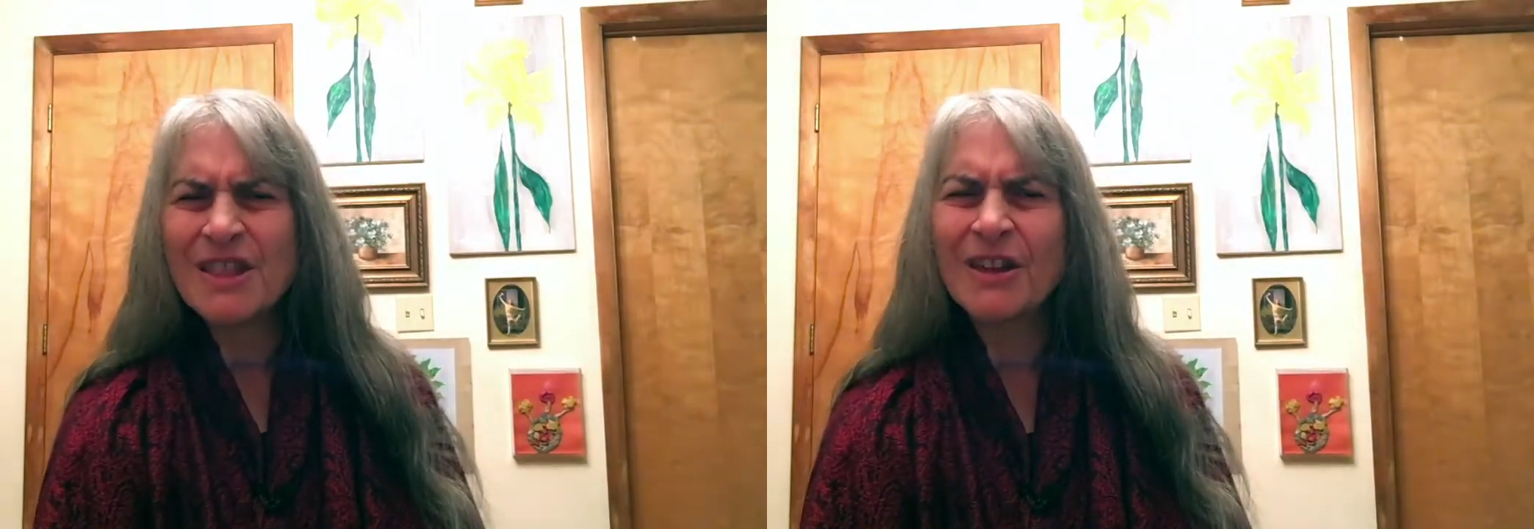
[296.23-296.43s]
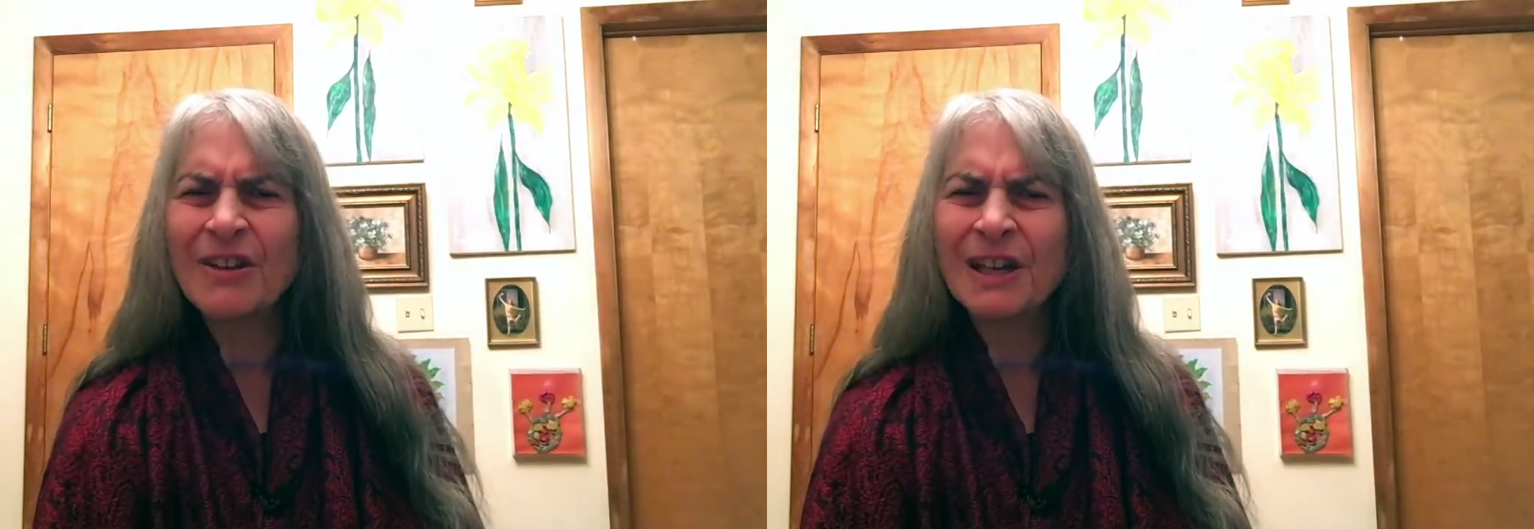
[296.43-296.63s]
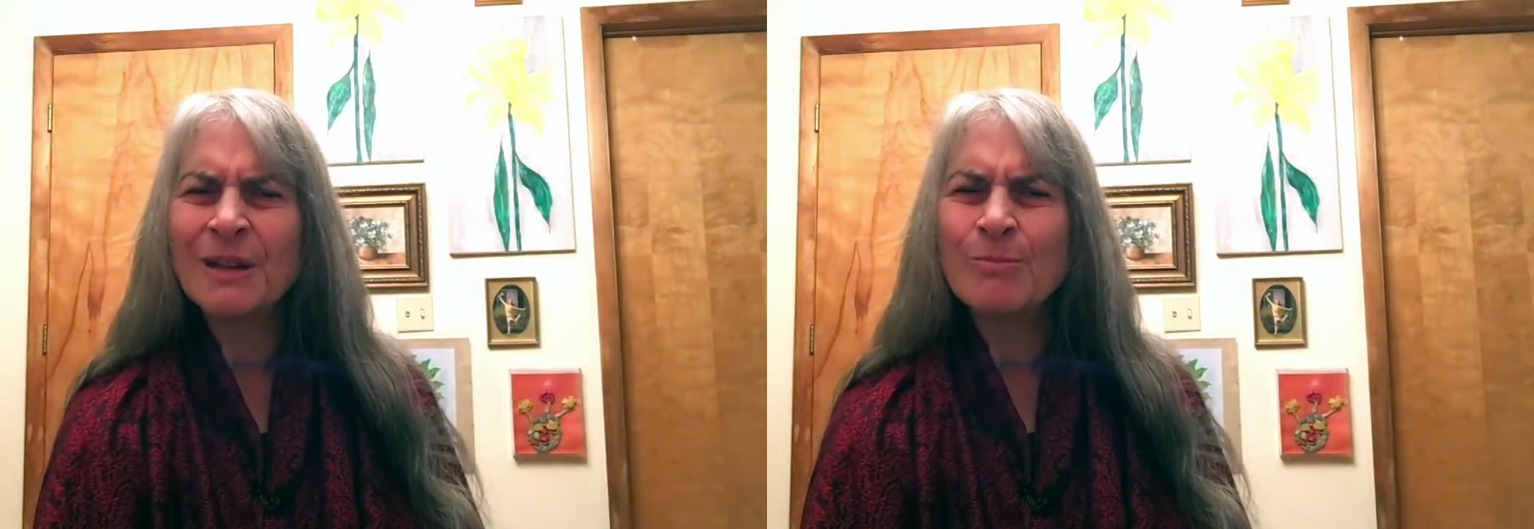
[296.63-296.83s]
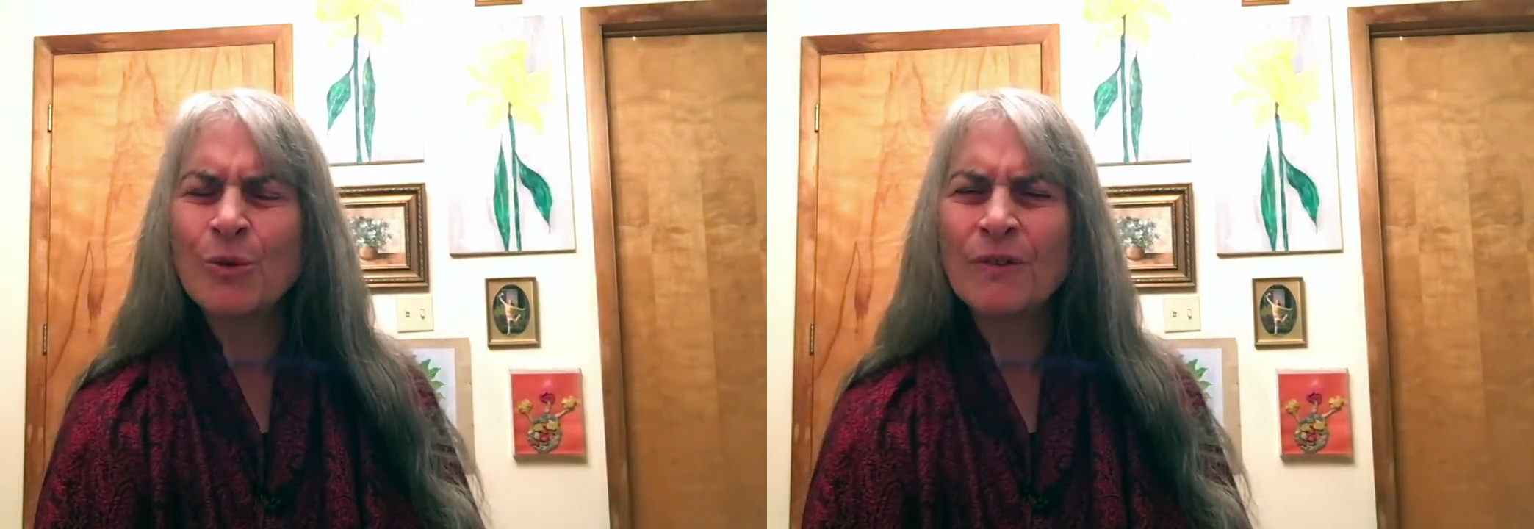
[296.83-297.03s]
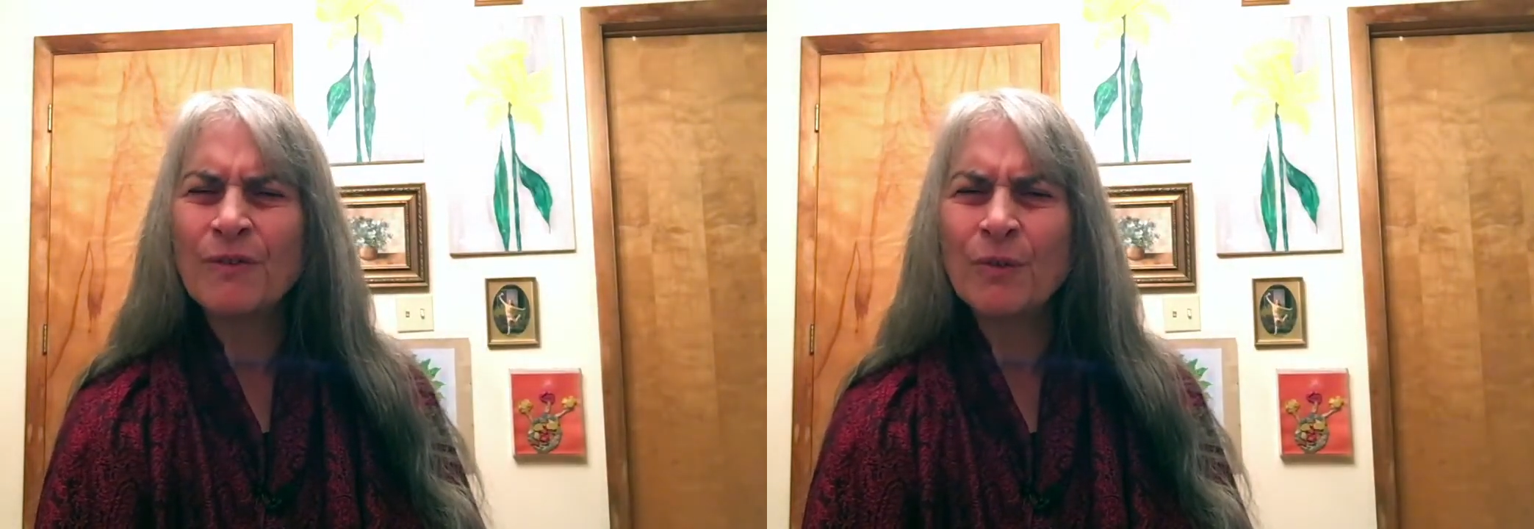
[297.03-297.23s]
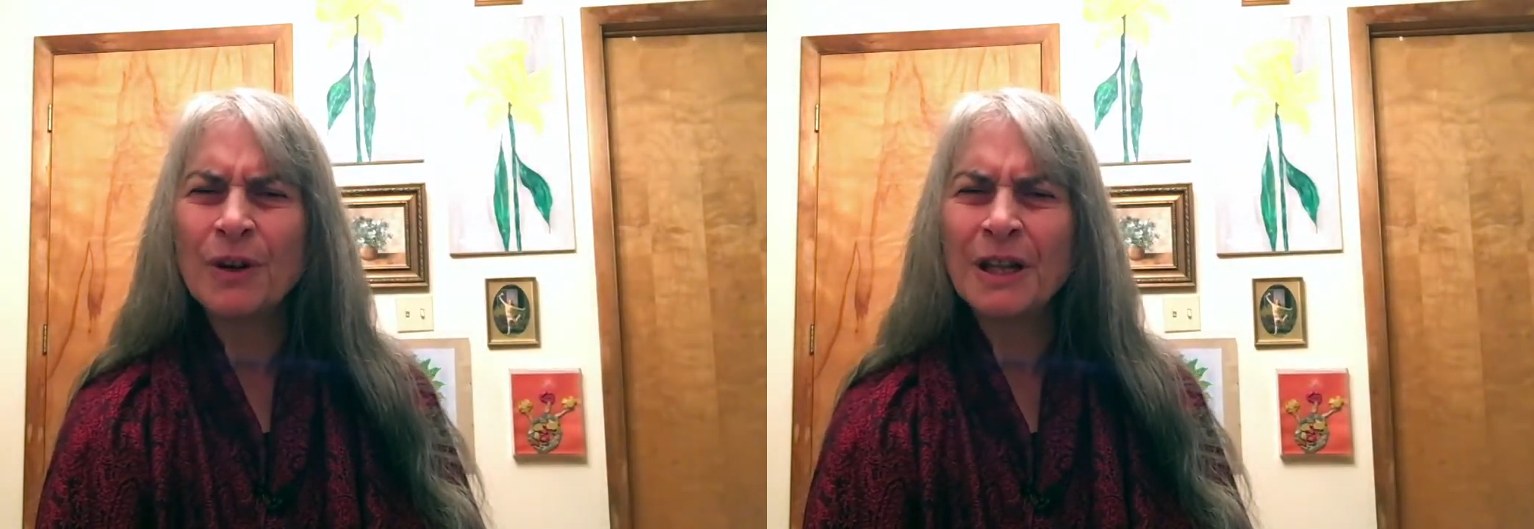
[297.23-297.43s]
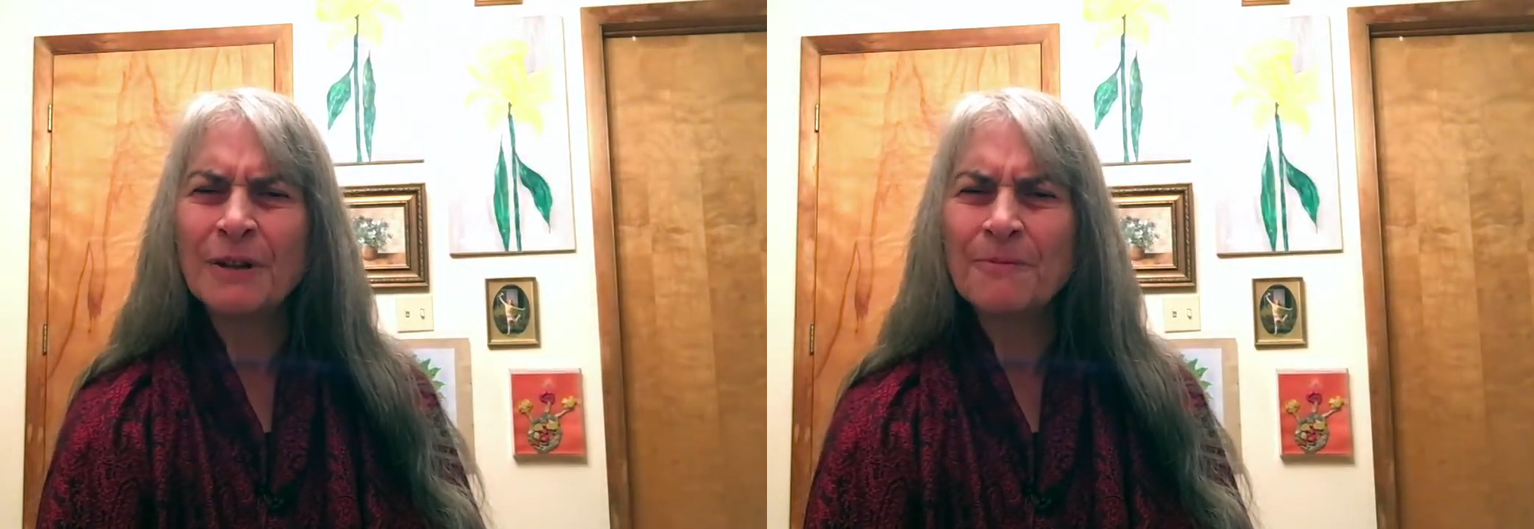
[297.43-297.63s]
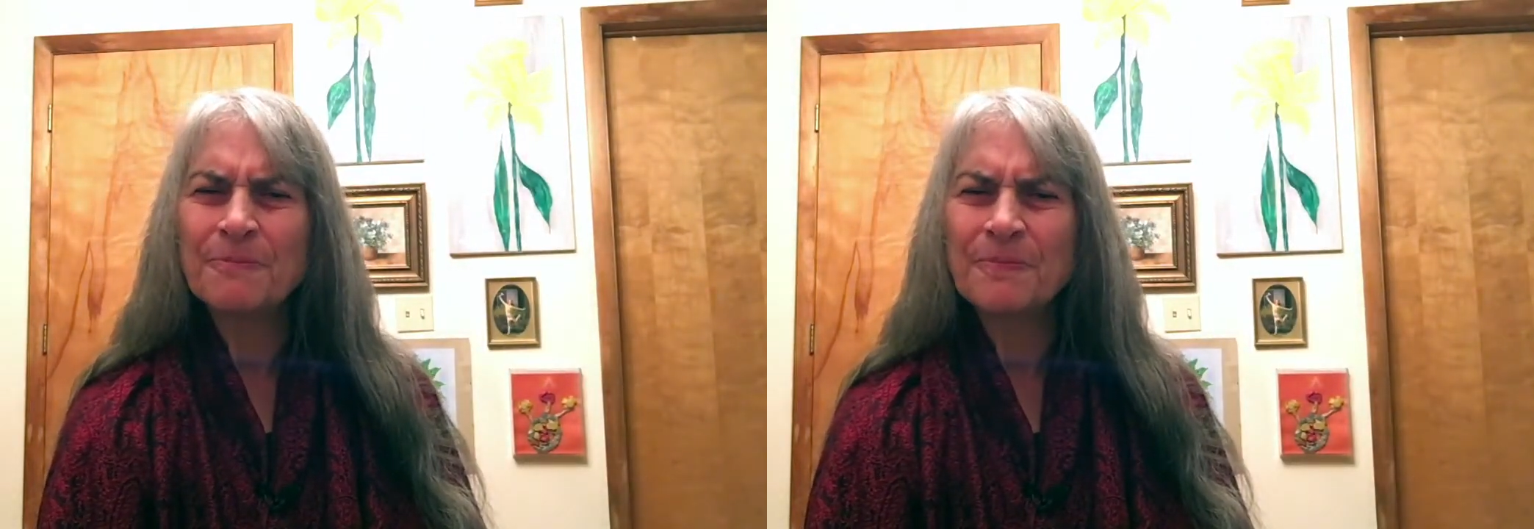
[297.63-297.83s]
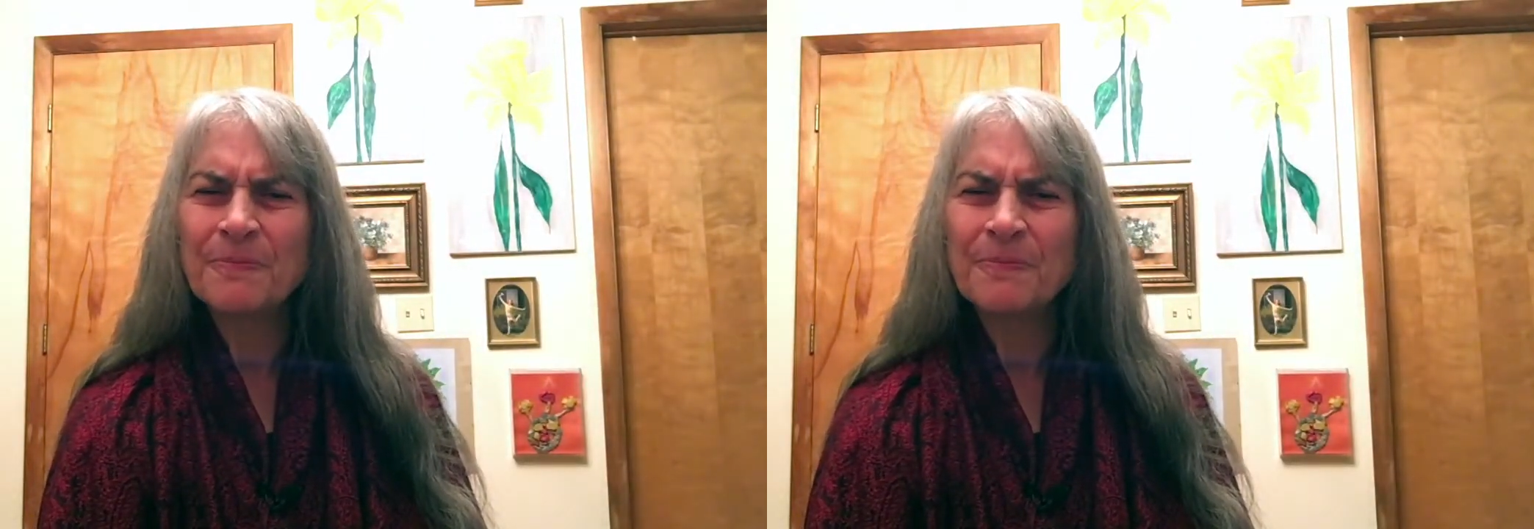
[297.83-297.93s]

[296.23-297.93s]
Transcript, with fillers: there anymore for you.